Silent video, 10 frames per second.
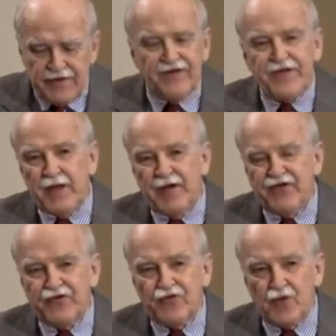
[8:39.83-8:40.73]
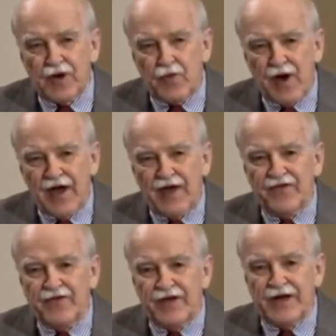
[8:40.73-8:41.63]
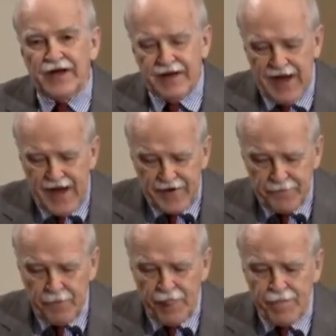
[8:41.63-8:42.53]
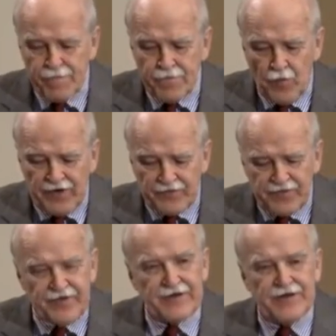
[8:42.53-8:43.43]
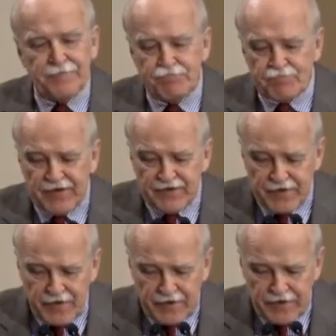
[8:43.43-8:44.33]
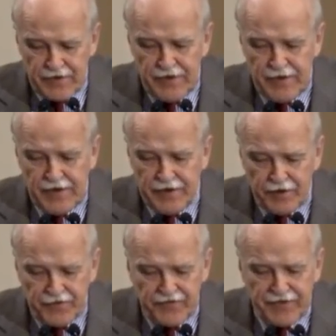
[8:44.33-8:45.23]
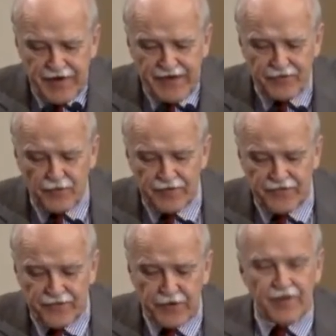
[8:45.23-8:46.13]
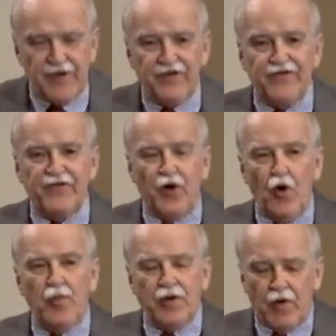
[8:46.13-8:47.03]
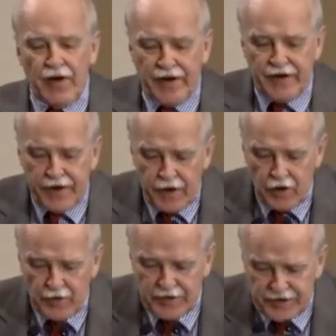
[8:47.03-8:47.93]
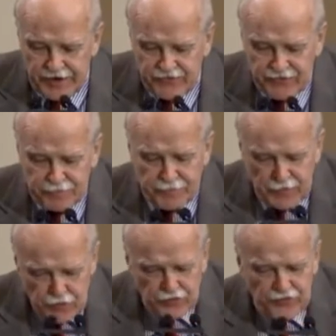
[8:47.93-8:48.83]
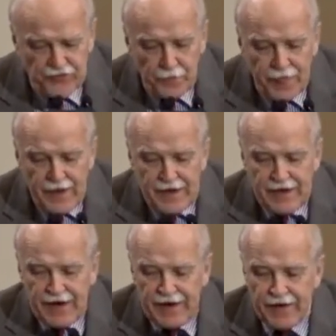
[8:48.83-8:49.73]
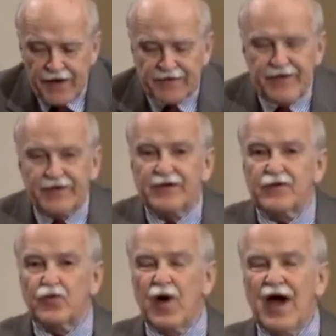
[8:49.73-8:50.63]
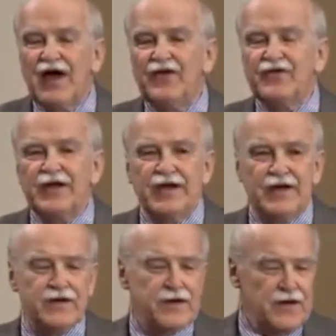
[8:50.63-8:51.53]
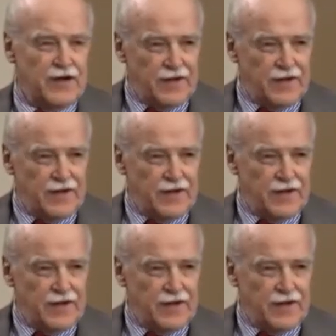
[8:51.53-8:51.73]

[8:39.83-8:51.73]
These same issues will arise in Indiana, West Virginia, Kentucky, and other states with a serious opioid and heroin addiction use, and attendant rise in